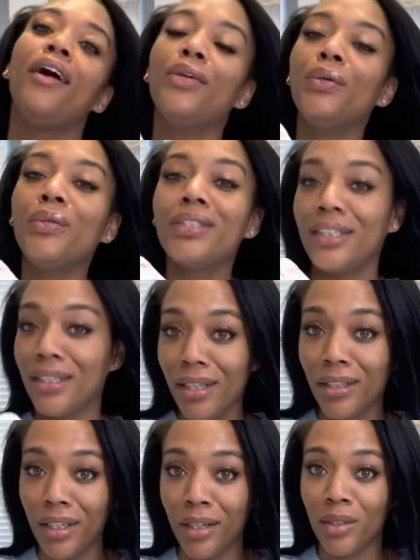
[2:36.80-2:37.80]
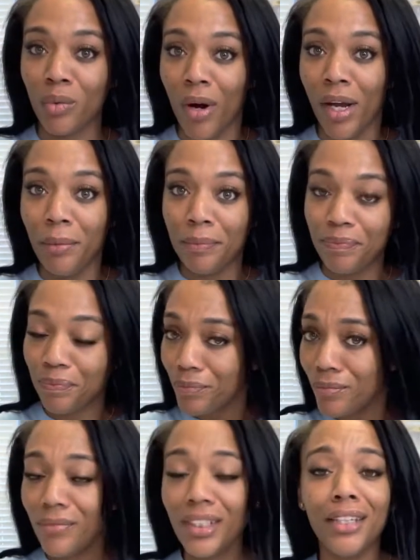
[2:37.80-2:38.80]
use Young Nails, right?
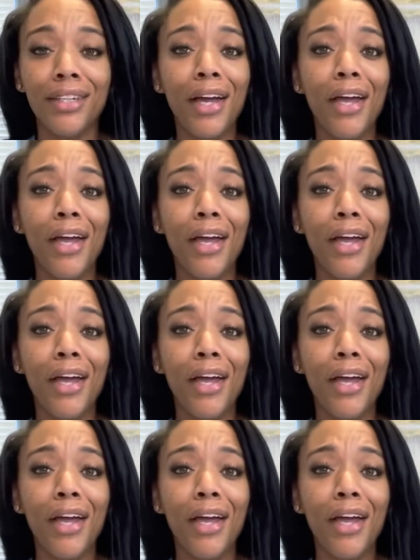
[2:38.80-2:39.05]
Now,